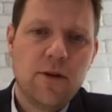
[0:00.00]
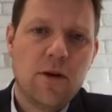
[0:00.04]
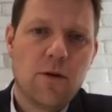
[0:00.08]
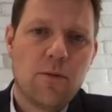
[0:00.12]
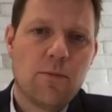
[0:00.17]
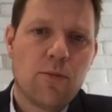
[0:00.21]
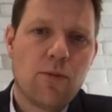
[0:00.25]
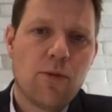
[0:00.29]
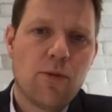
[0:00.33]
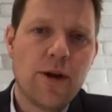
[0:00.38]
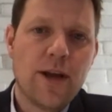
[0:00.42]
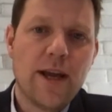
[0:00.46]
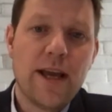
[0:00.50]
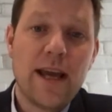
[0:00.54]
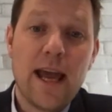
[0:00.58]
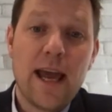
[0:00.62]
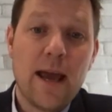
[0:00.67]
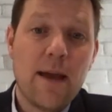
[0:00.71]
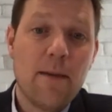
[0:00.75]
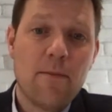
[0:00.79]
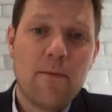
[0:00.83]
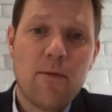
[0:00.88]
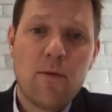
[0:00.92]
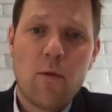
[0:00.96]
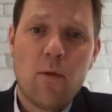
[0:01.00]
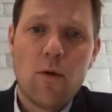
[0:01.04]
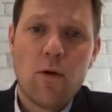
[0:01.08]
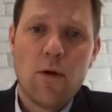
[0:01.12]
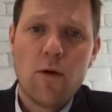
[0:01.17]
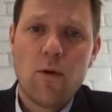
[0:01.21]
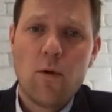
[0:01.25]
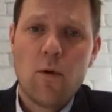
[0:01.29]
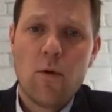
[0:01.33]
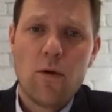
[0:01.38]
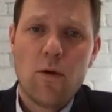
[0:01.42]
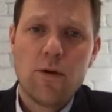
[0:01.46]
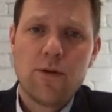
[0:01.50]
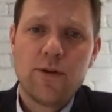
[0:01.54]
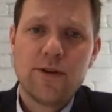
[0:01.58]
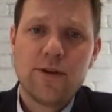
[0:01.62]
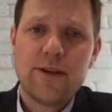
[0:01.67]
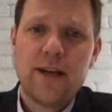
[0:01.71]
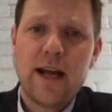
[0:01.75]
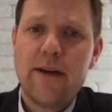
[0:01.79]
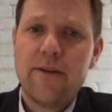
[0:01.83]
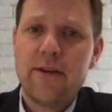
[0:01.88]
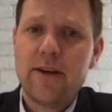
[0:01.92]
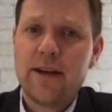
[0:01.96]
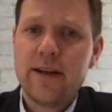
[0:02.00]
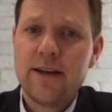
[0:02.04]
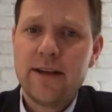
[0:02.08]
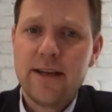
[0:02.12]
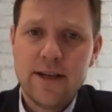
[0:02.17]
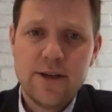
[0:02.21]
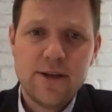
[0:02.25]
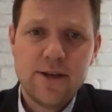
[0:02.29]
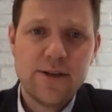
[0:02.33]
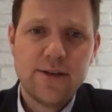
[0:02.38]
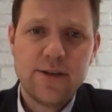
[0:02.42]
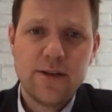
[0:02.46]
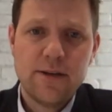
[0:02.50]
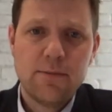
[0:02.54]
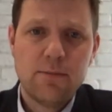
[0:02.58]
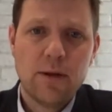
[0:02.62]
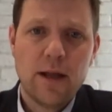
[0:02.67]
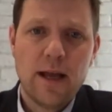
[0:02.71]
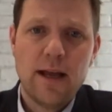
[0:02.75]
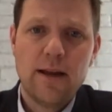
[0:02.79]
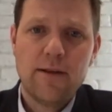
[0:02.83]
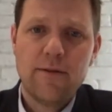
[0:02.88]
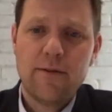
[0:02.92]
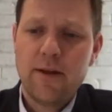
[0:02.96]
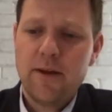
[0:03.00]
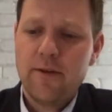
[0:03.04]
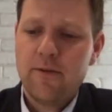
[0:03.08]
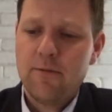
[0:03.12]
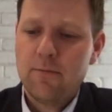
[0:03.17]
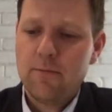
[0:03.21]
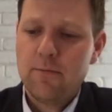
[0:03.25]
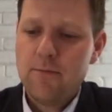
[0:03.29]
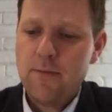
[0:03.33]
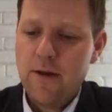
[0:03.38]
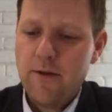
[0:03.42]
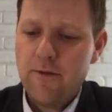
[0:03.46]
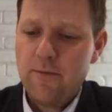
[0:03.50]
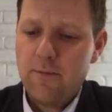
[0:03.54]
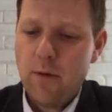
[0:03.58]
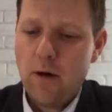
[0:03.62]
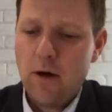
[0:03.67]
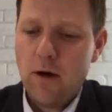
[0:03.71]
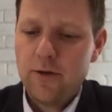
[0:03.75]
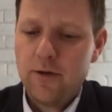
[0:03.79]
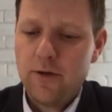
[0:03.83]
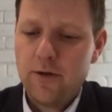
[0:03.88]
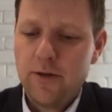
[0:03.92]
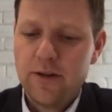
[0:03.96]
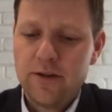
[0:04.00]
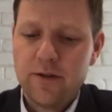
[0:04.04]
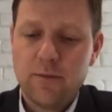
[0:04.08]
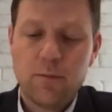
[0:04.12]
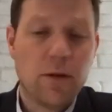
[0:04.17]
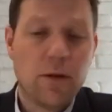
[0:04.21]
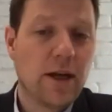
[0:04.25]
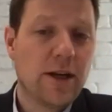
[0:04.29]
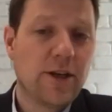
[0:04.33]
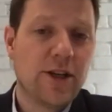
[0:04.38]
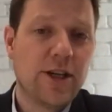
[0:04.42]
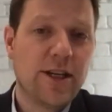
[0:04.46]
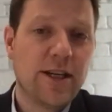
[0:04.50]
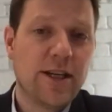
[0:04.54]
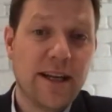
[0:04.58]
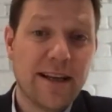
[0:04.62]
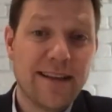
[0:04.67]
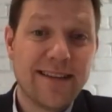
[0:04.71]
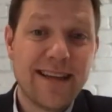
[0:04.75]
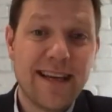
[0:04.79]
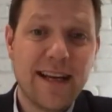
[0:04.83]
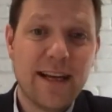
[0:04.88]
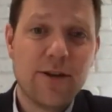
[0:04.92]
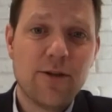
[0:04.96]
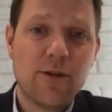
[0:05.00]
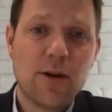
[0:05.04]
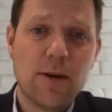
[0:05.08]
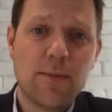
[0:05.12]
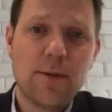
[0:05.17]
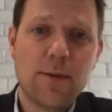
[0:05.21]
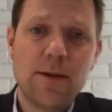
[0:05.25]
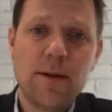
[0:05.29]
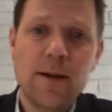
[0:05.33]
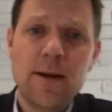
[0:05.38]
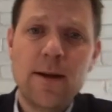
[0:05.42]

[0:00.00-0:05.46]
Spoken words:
pre-game for, or just have a contingency plan if parts of the supply chain does get interrupted?